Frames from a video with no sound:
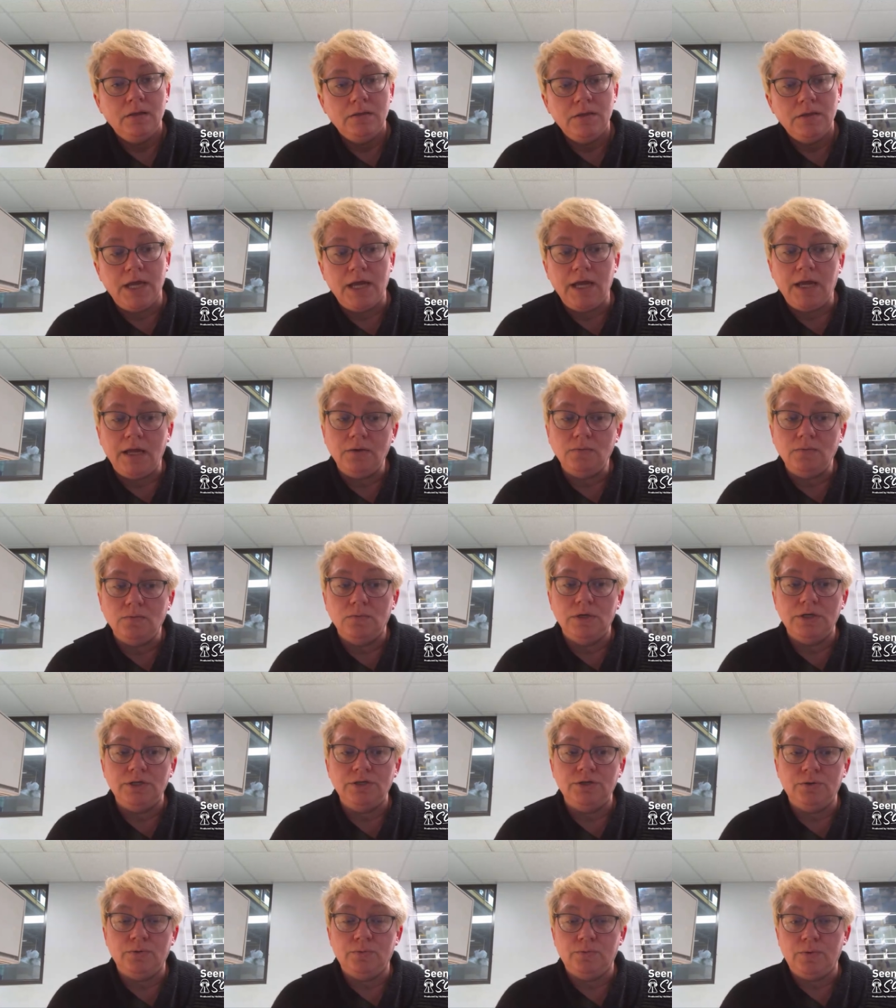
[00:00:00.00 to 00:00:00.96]
Then
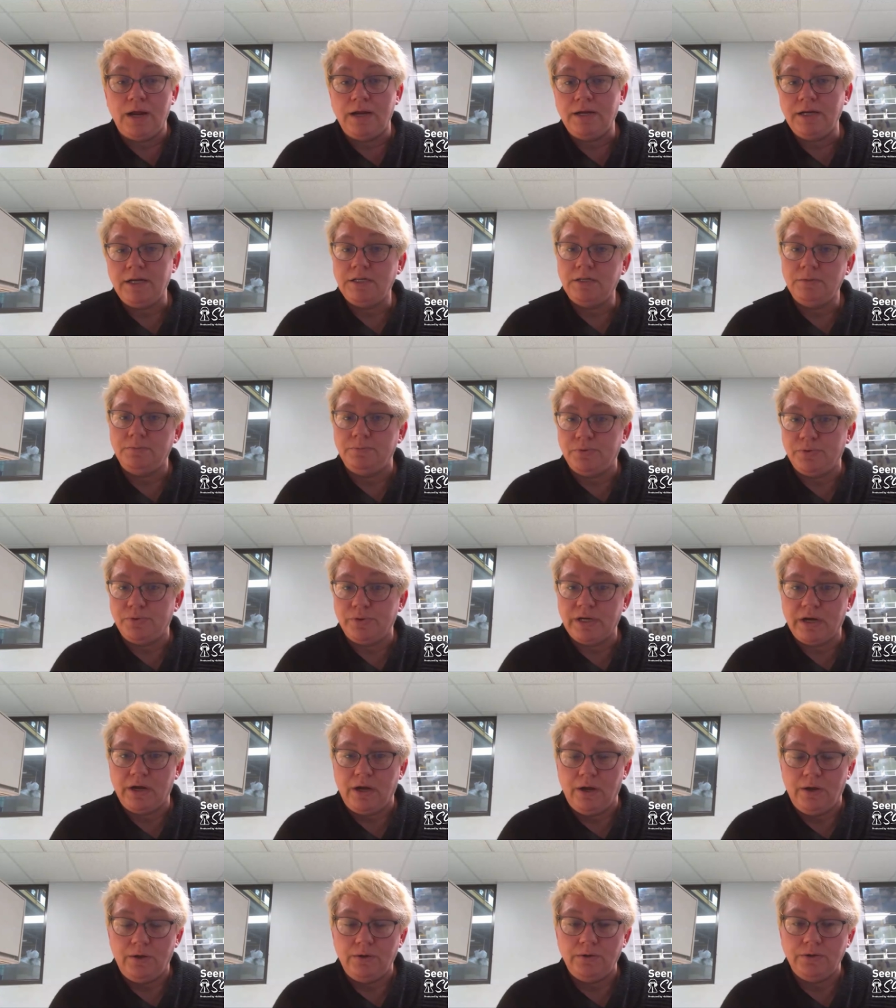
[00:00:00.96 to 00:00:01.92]
when you're ready to
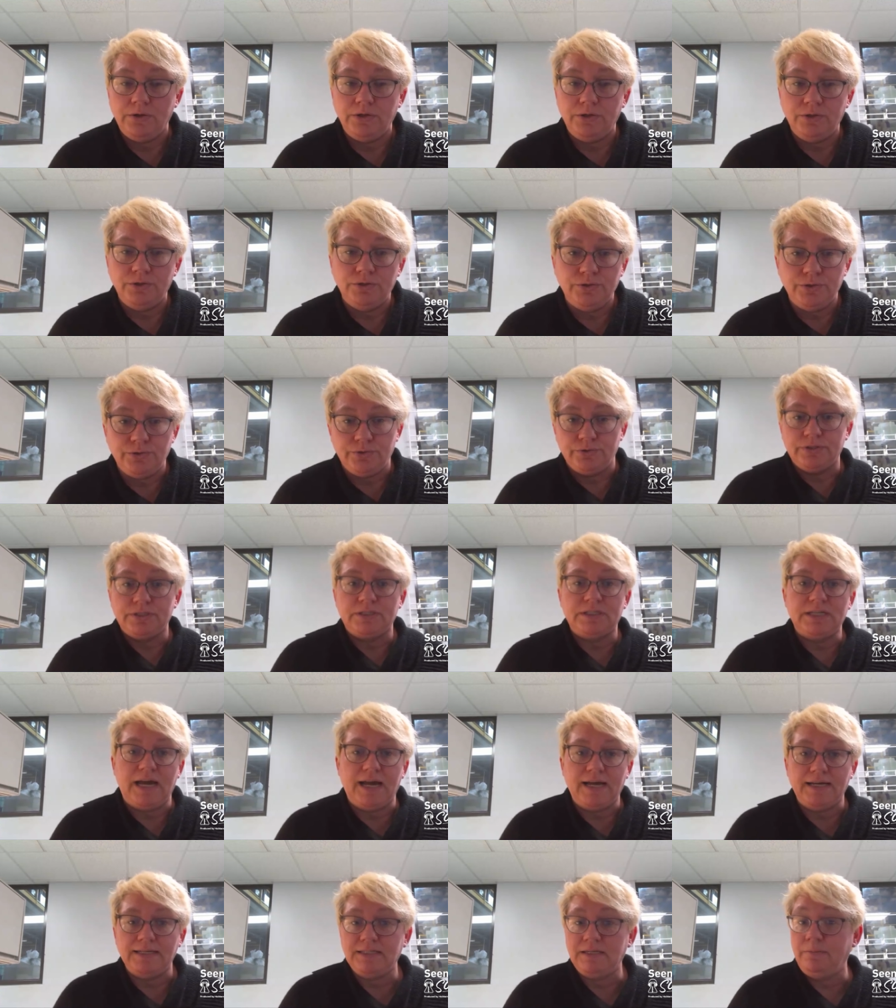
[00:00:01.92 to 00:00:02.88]
pre-coat, you use
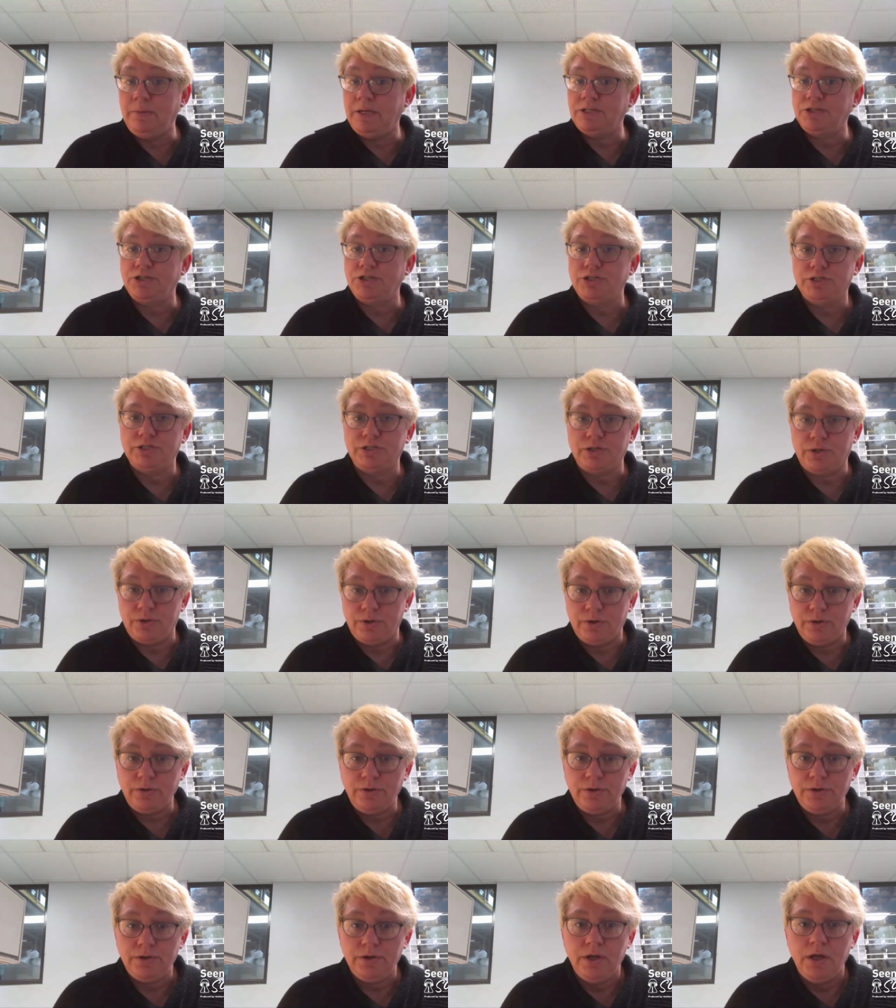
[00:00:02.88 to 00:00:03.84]
diatomaceous
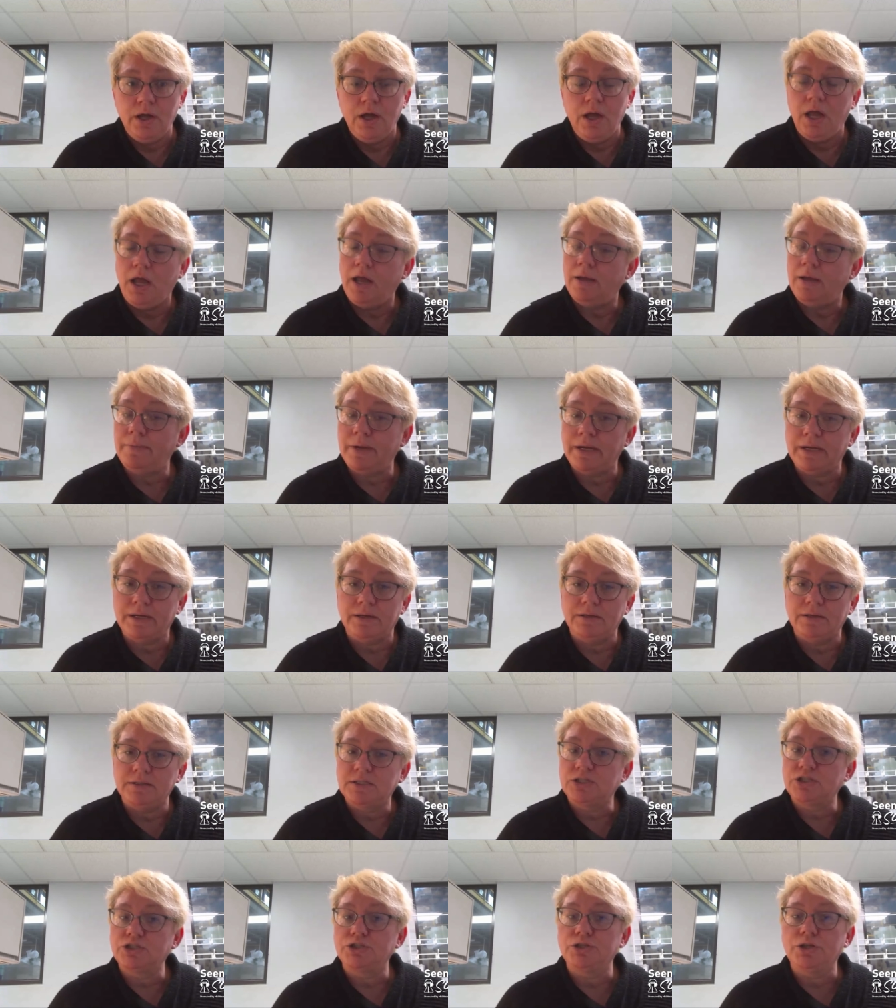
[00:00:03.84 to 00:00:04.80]
earth and make a
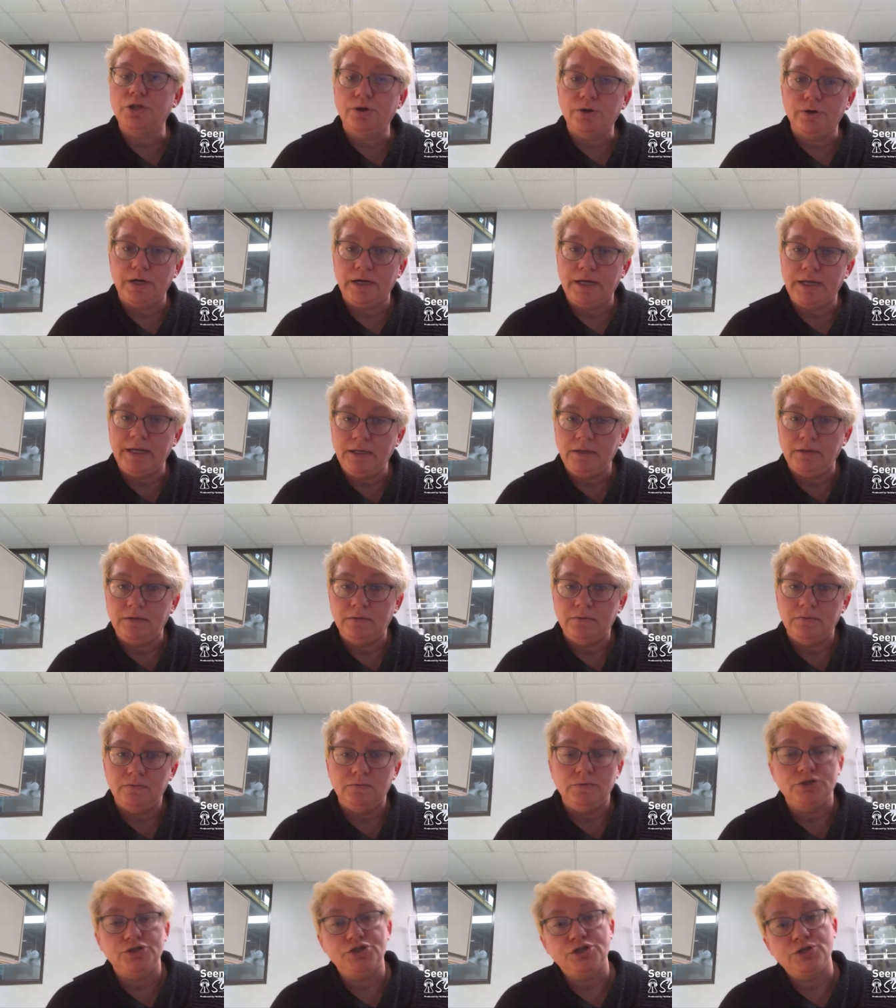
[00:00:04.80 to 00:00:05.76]
slurry,
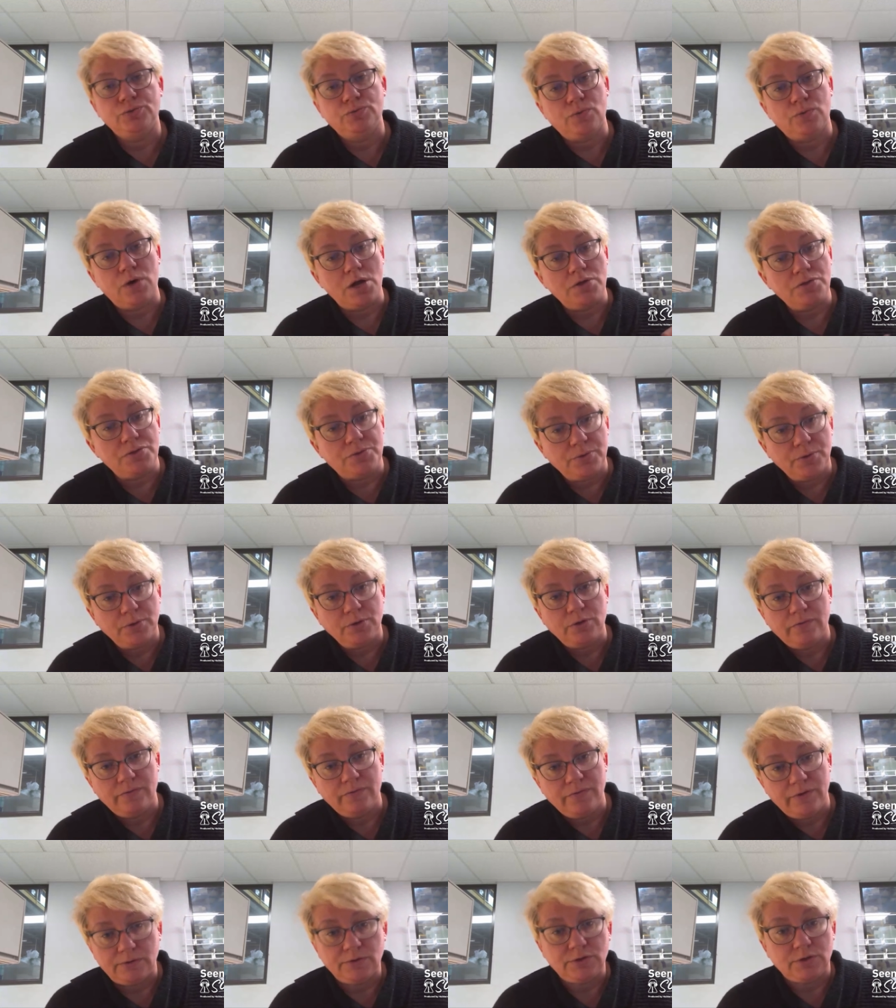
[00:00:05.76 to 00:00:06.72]
which you run through
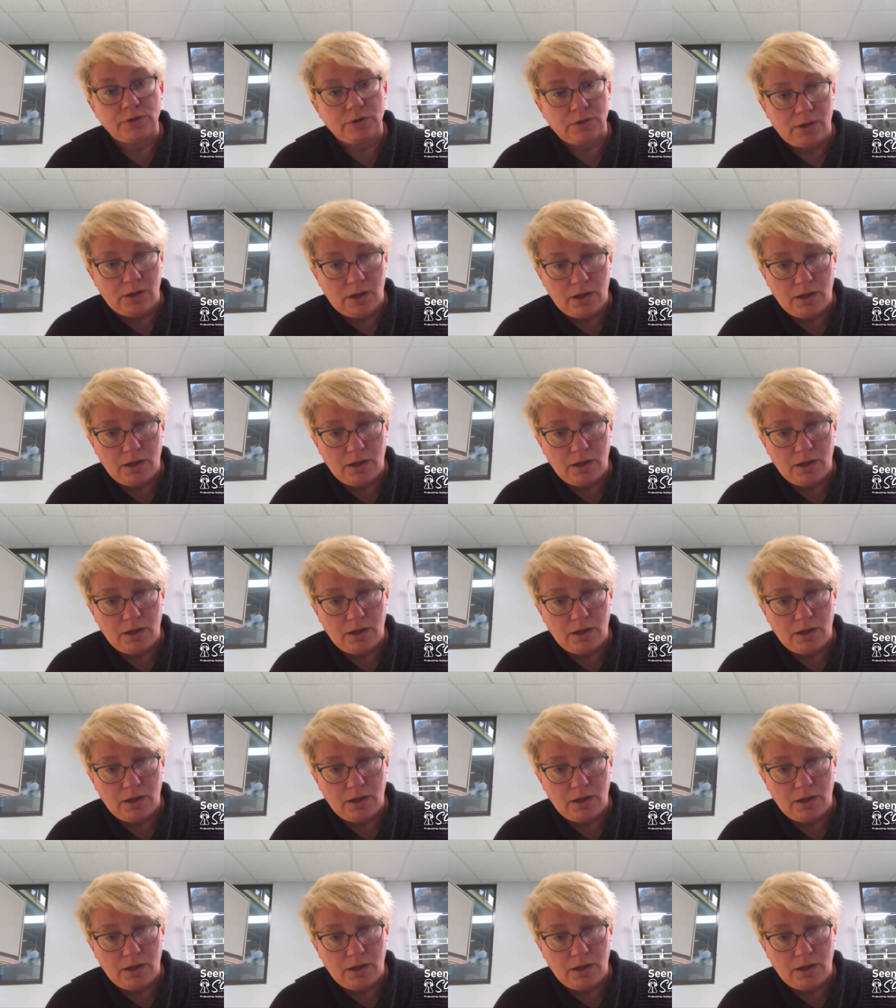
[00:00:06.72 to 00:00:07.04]
your filter